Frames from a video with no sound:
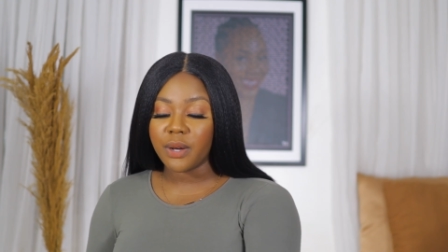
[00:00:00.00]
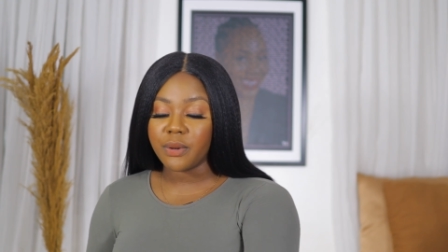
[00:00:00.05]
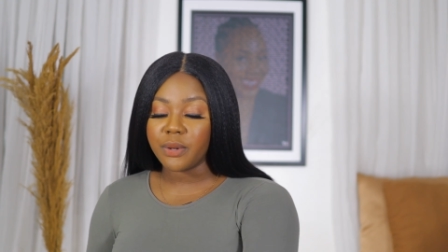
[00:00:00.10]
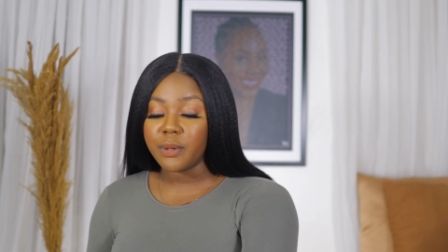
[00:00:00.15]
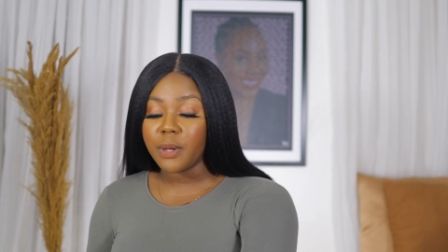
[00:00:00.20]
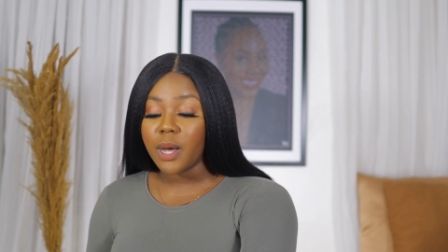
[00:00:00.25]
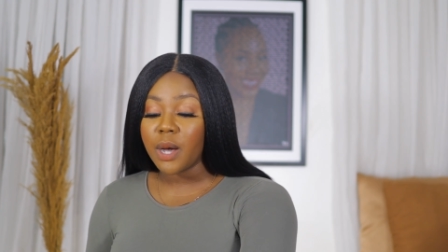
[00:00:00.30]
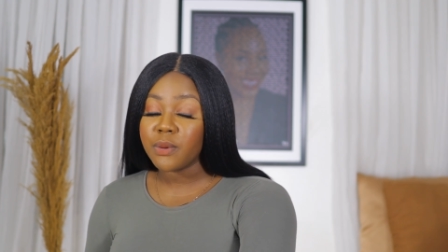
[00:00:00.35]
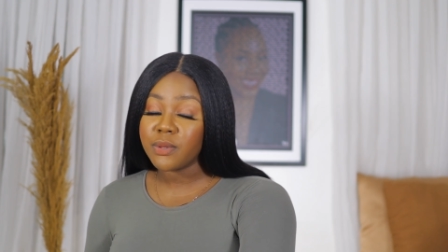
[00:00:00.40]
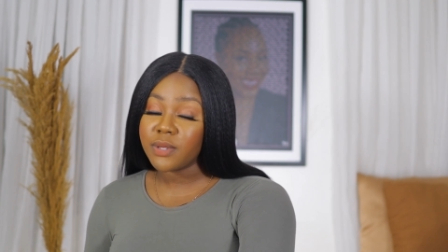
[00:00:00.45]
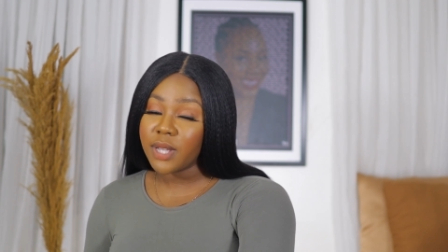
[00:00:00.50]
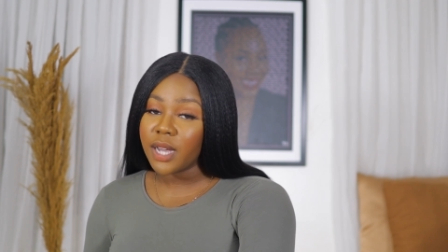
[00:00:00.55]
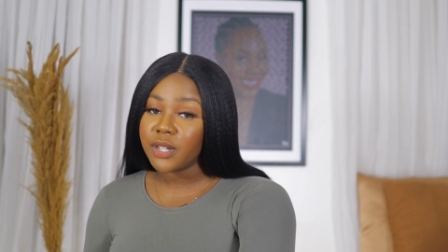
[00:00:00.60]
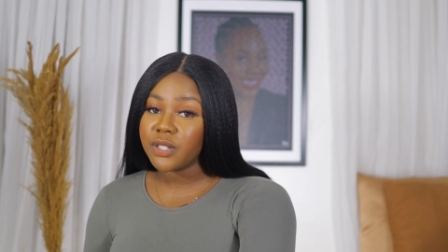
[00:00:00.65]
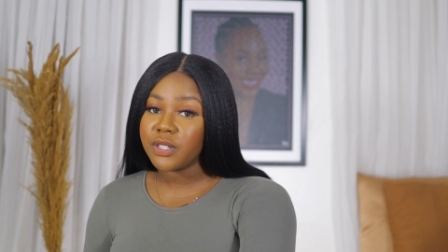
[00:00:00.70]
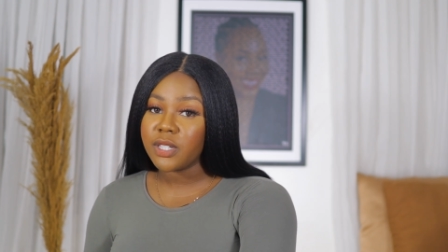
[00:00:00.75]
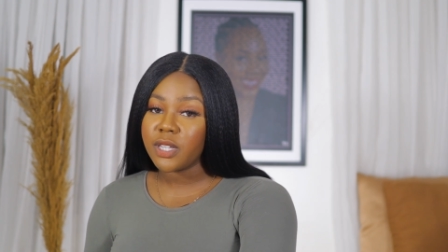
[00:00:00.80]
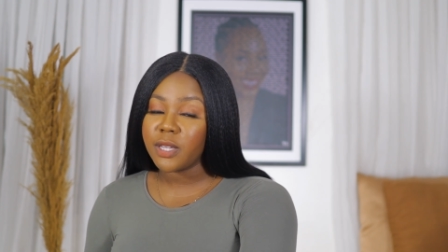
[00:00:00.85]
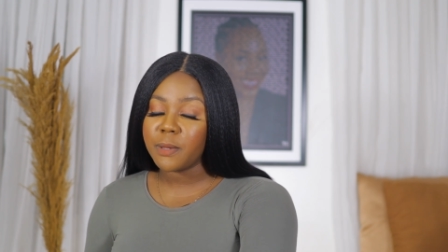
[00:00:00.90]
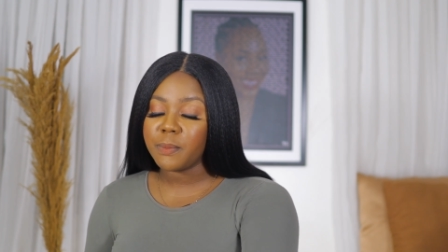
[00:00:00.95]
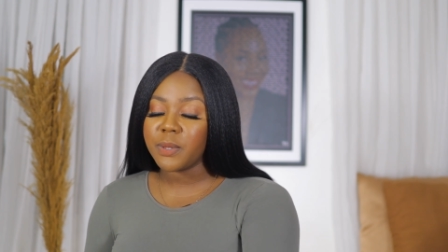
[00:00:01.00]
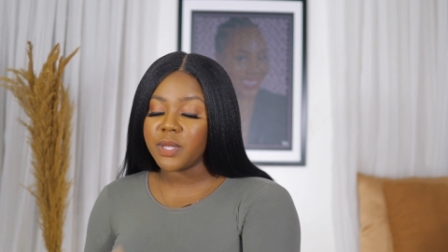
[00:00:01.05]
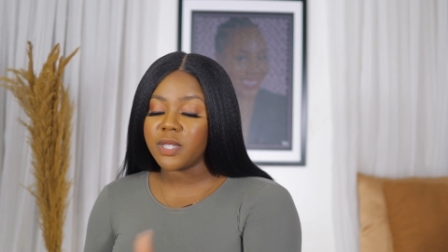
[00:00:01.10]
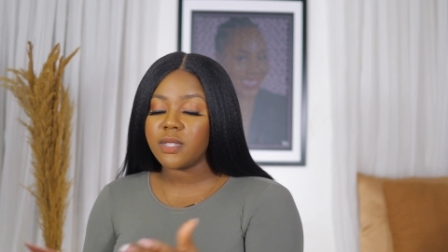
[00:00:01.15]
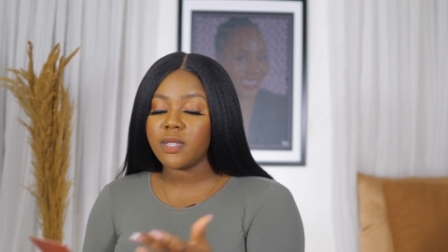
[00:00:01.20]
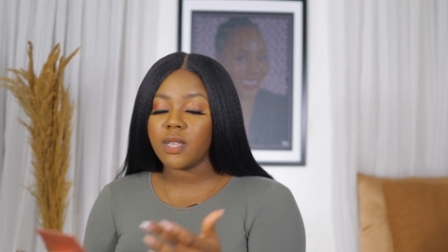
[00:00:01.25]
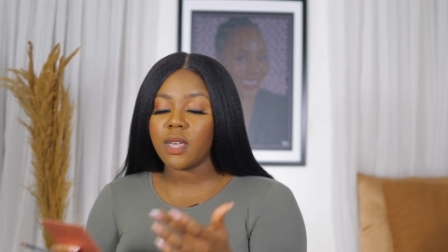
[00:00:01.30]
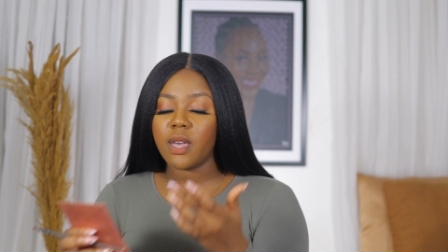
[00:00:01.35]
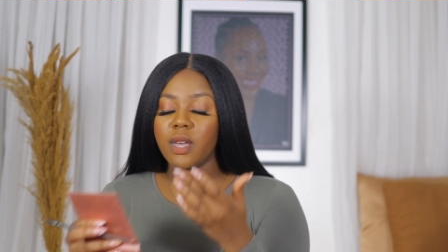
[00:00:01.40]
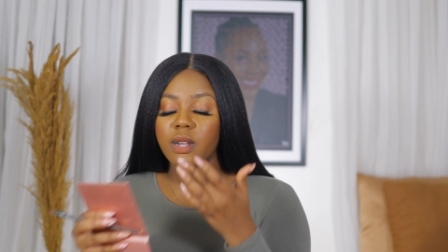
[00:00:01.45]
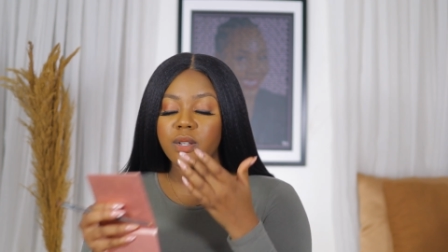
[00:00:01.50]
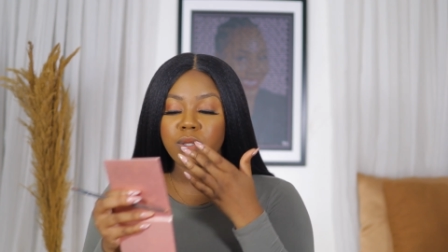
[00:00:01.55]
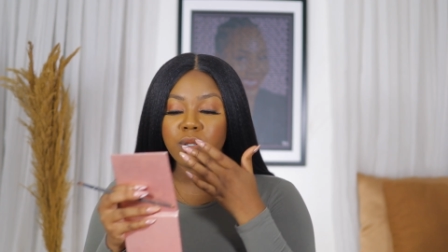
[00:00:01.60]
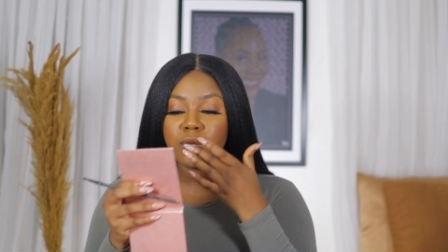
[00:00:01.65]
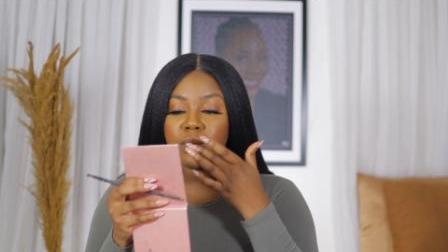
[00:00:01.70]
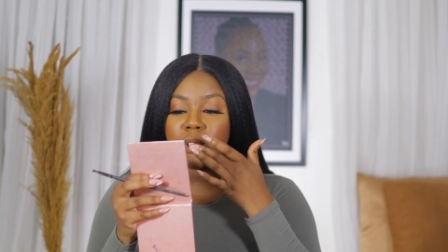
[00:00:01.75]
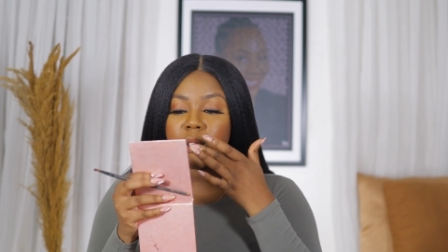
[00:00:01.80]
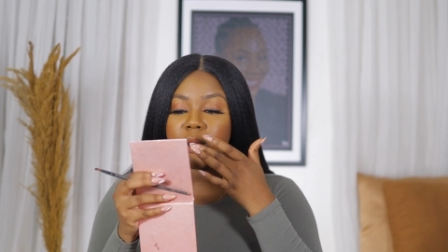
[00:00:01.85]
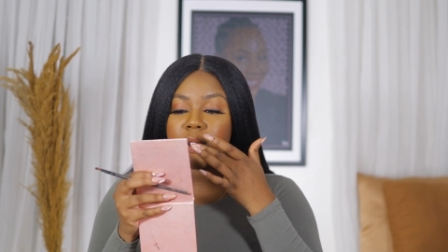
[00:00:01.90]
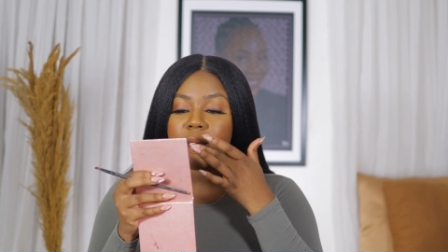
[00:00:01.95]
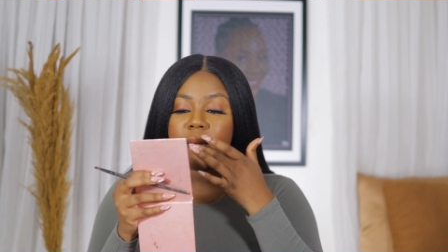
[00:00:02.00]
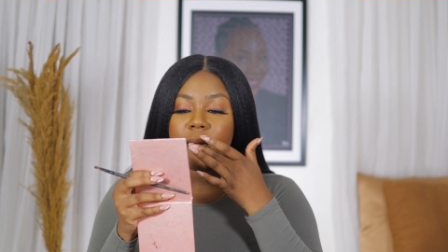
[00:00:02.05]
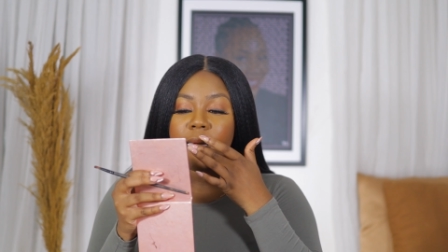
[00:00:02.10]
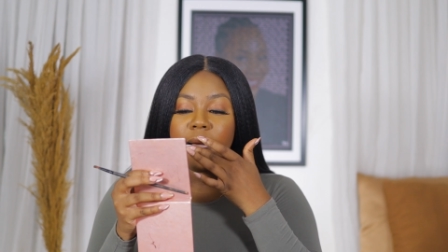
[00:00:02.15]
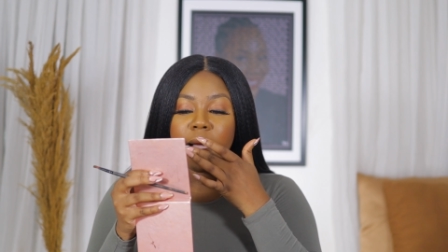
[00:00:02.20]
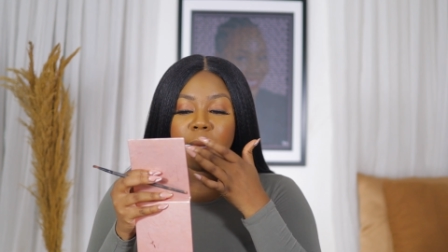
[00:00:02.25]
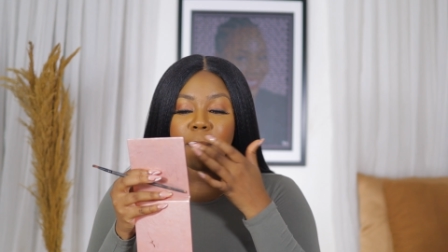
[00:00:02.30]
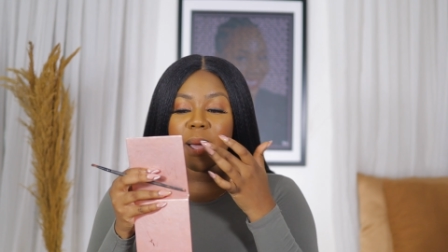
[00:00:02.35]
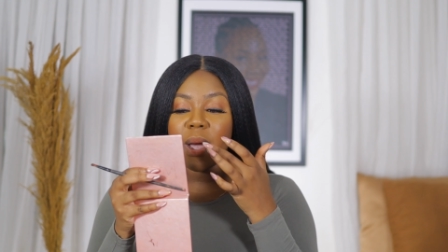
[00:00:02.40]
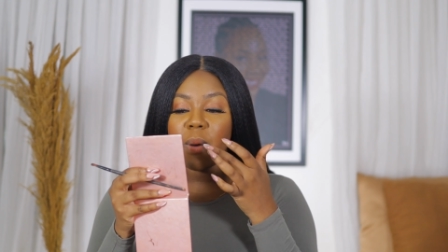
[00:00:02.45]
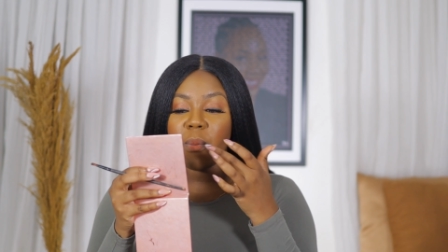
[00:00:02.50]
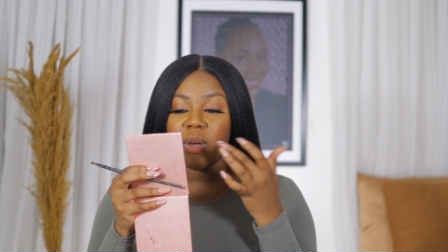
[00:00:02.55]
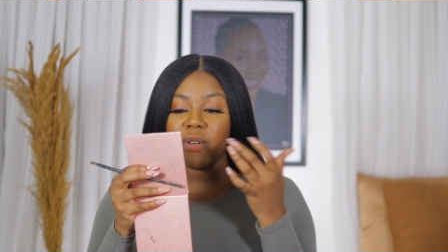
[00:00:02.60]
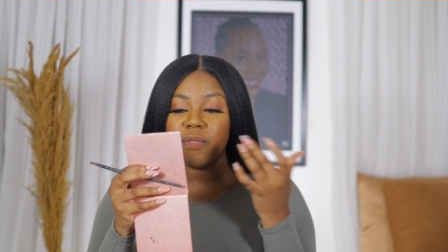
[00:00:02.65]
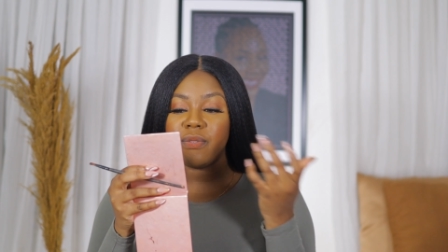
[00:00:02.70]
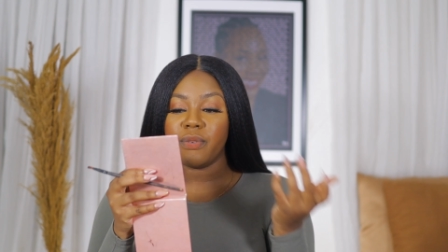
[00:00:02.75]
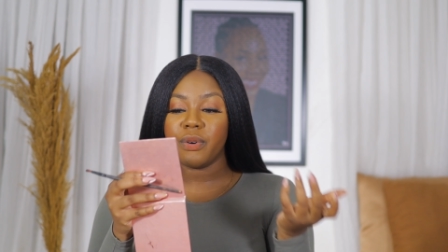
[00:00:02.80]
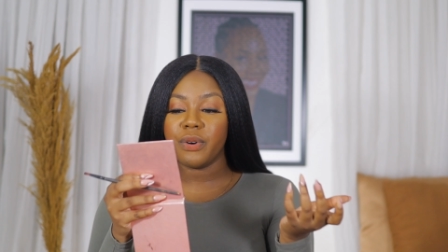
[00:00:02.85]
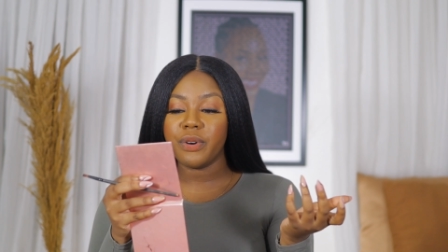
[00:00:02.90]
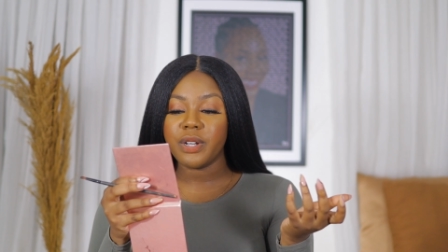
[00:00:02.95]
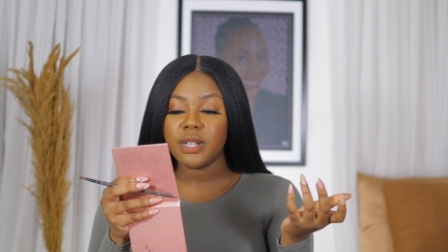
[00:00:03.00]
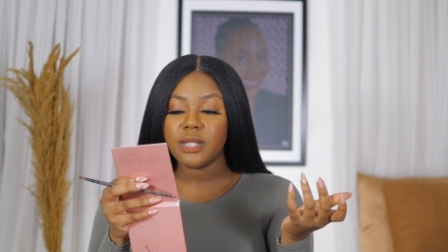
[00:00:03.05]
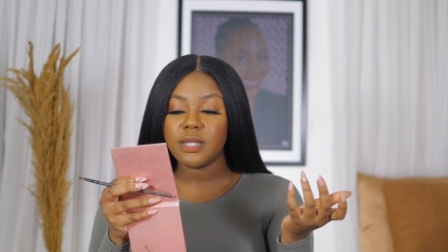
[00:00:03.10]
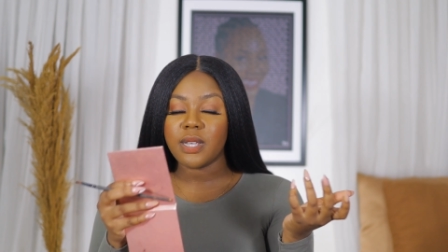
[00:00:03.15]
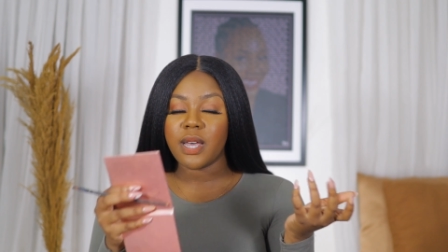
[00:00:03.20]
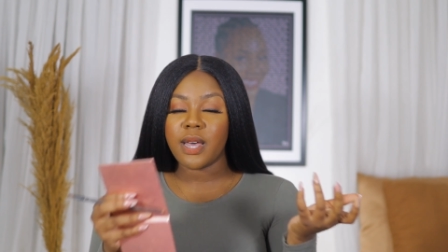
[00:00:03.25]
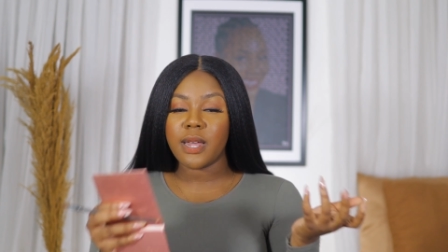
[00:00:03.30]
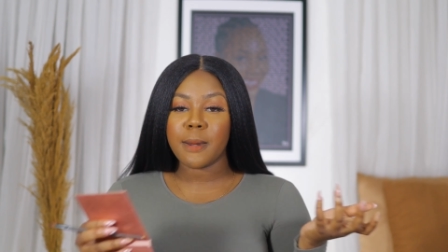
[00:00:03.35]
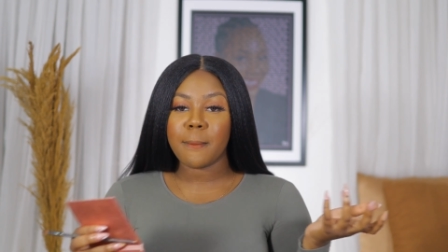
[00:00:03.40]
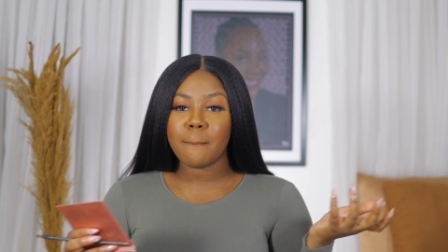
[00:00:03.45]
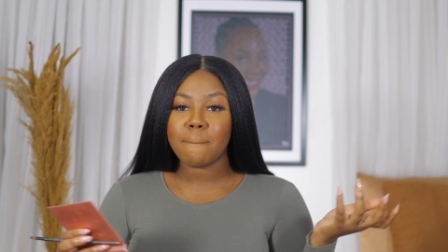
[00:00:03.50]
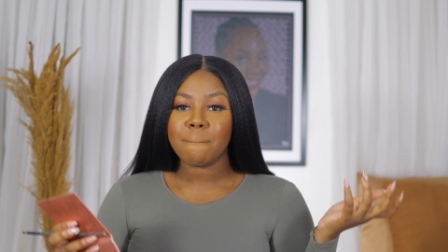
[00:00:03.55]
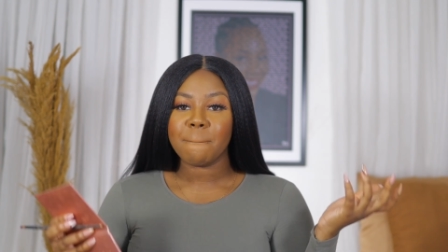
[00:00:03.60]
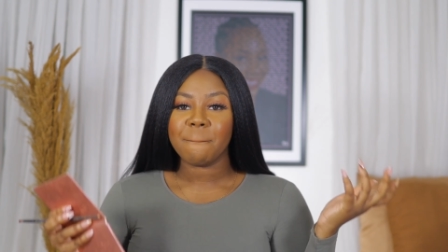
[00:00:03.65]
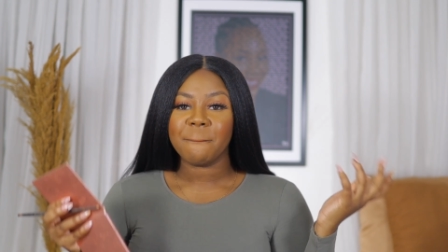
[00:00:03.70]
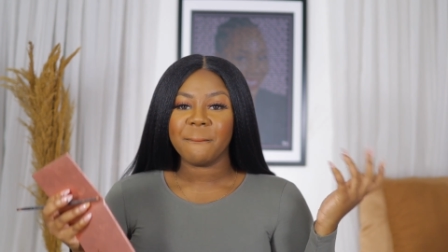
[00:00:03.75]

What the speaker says: I was actually a bit scared. So, but I went for it, and